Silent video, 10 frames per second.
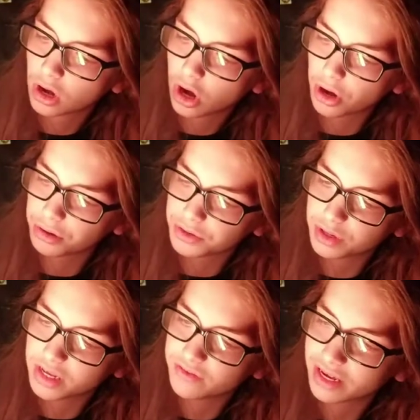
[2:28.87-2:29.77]
or you
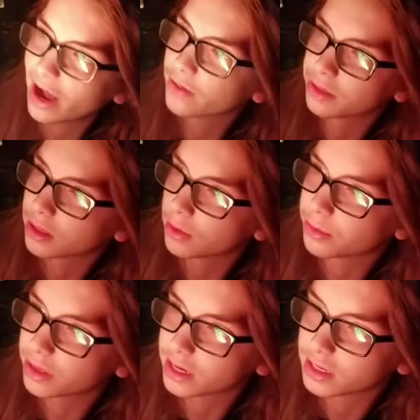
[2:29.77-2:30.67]
could even count this as
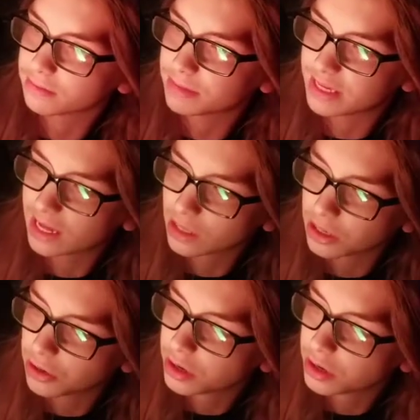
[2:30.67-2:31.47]
almost like yellow.